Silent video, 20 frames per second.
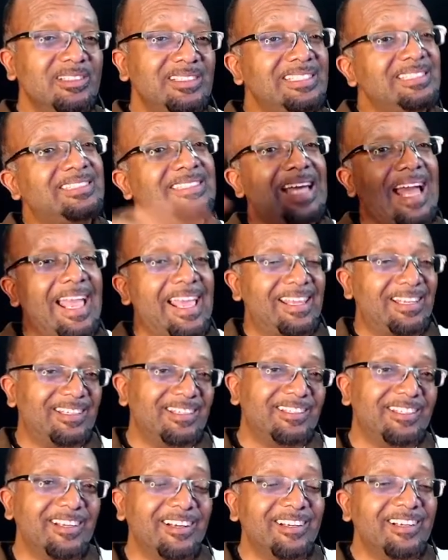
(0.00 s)

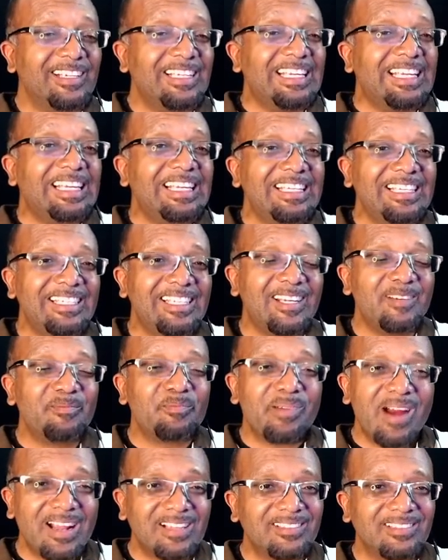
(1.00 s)
desired the
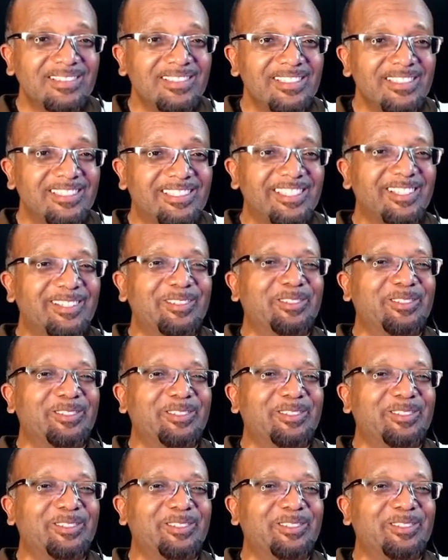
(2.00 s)
heathen practices.